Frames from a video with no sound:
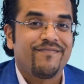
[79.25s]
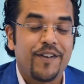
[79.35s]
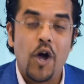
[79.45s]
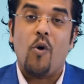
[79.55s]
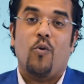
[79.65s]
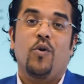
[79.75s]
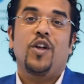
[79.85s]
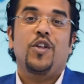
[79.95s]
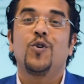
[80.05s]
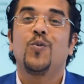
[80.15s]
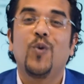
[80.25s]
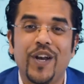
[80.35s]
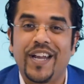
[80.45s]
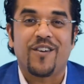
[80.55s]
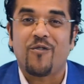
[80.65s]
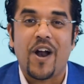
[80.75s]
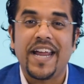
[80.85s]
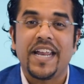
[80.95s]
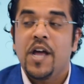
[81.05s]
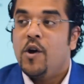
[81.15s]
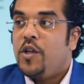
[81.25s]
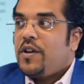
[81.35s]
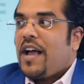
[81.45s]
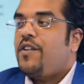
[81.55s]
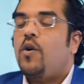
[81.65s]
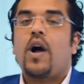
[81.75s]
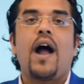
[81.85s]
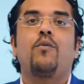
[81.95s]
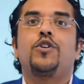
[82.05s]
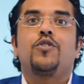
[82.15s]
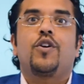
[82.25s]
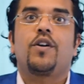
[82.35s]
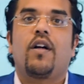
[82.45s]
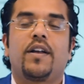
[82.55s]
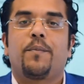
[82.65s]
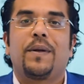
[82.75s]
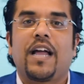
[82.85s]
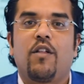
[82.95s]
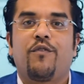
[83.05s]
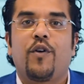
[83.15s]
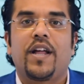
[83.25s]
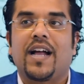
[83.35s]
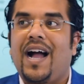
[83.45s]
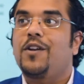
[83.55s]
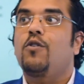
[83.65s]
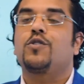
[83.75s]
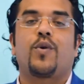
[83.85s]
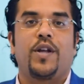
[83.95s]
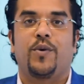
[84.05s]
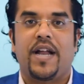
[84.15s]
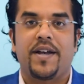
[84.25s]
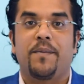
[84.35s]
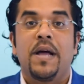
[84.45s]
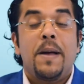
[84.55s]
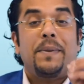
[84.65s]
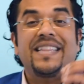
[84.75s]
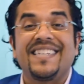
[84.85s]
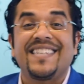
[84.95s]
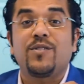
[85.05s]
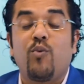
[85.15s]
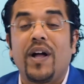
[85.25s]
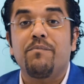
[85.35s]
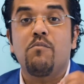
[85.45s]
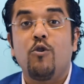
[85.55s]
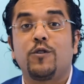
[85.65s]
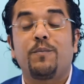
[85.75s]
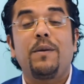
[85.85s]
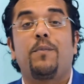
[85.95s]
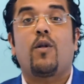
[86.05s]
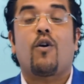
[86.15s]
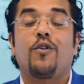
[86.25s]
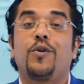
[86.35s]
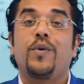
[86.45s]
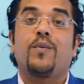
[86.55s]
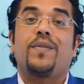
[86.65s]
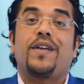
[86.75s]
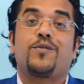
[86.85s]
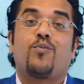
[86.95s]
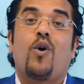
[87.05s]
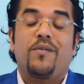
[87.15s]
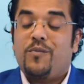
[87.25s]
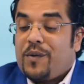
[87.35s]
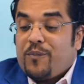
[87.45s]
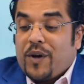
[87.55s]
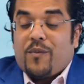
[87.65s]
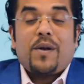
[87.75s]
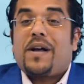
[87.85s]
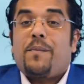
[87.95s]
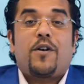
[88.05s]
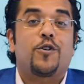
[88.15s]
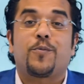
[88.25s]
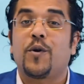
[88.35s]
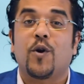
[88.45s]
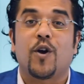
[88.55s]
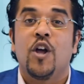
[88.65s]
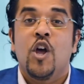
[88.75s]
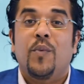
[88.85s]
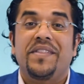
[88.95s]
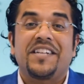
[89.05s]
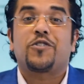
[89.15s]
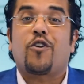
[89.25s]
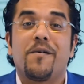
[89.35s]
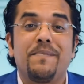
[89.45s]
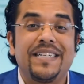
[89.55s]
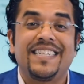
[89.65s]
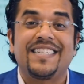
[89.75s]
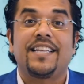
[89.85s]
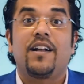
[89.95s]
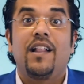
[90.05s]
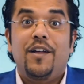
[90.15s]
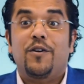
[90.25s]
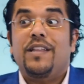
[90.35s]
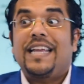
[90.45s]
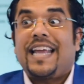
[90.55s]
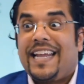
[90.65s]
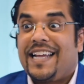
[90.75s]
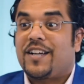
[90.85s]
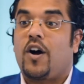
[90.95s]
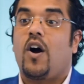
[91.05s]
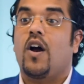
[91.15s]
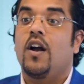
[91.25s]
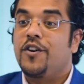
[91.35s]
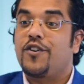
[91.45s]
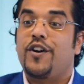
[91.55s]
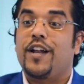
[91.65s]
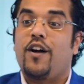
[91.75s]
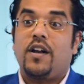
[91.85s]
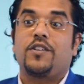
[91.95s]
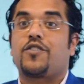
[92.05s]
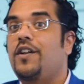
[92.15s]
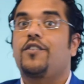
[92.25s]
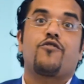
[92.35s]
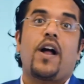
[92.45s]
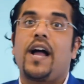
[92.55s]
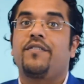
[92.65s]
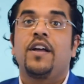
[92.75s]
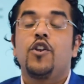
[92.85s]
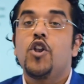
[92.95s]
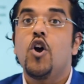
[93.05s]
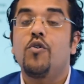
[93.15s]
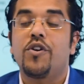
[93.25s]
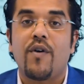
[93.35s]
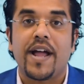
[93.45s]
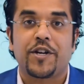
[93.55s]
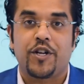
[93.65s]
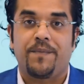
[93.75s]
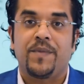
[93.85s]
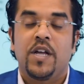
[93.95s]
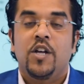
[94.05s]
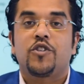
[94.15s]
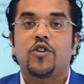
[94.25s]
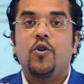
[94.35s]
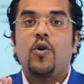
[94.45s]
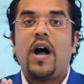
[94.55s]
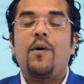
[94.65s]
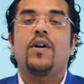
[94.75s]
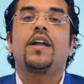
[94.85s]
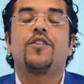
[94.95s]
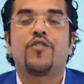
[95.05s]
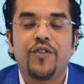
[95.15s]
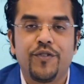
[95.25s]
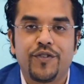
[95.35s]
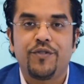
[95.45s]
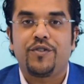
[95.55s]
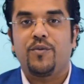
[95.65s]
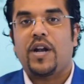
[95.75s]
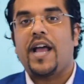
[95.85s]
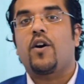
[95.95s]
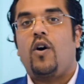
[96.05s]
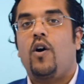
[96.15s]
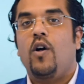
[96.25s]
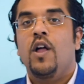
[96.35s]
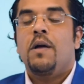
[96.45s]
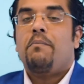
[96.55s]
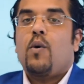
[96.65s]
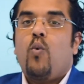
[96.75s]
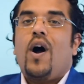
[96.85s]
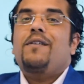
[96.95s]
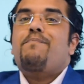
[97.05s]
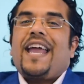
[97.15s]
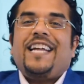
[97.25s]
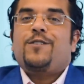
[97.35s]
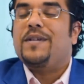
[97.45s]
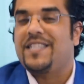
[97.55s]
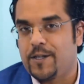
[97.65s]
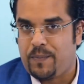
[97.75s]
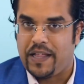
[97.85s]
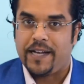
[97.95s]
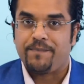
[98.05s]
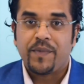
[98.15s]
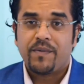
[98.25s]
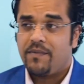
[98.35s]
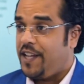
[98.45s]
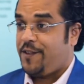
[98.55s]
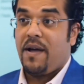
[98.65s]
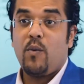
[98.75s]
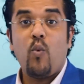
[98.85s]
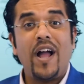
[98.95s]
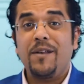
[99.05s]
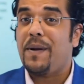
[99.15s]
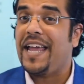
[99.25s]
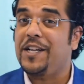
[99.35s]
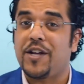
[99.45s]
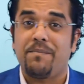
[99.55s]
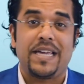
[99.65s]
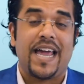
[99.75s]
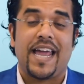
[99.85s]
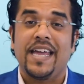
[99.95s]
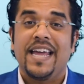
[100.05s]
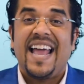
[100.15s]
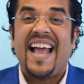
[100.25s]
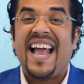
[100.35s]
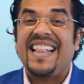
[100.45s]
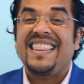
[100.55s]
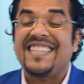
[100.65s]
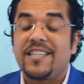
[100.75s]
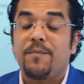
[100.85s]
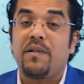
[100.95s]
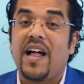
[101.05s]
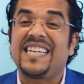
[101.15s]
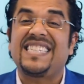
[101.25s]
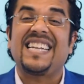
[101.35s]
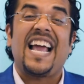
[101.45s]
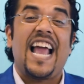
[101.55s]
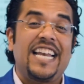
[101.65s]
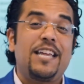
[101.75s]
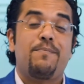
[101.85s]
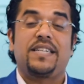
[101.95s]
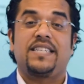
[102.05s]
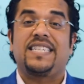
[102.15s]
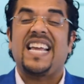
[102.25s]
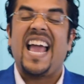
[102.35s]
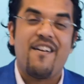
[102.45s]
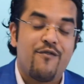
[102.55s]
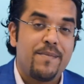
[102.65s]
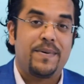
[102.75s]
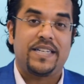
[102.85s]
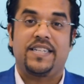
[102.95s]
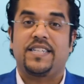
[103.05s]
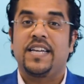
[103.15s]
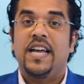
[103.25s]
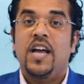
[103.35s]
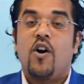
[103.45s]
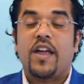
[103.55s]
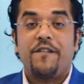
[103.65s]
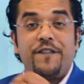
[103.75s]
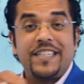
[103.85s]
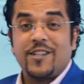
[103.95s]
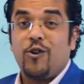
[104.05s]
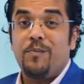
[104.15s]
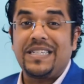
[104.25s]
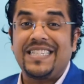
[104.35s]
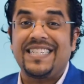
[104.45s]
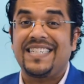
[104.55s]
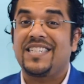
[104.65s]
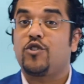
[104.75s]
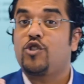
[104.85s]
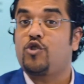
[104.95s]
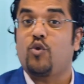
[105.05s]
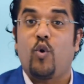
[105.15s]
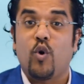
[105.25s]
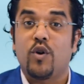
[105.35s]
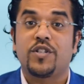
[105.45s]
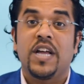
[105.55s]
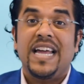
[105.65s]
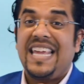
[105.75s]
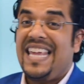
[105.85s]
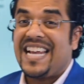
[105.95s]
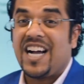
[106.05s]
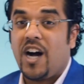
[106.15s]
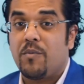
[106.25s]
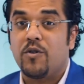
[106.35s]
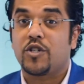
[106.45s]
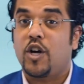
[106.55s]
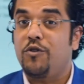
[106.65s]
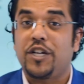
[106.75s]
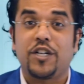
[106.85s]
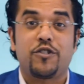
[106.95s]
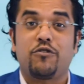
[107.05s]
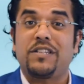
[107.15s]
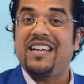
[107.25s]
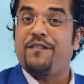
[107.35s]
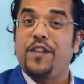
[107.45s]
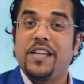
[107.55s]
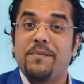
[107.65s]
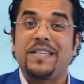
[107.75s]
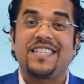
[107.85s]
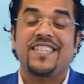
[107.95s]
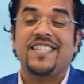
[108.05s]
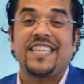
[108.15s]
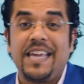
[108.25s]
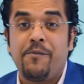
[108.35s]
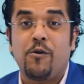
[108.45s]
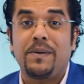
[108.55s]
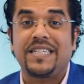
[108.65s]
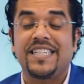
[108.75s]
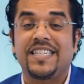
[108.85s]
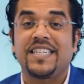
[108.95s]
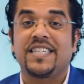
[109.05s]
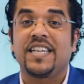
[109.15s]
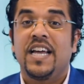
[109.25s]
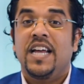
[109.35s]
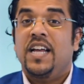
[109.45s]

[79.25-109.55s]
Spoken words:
No, you wouldn't, right? You'd have no, how would you know you'll end up in California? God knows where you would end up. But this is what most people are doing when they want to become an entrepreneur, when they start a business. They're literally getting in the car, turning it on, and starting to drive. No direction. So I want to introduce you to what I call my one-page business plan. It's my one-page MBA. And this applies to any business, every business. Okay, physical businesses, stores, e-commerce, coaching, consulting, affiliate businesses, email businesses.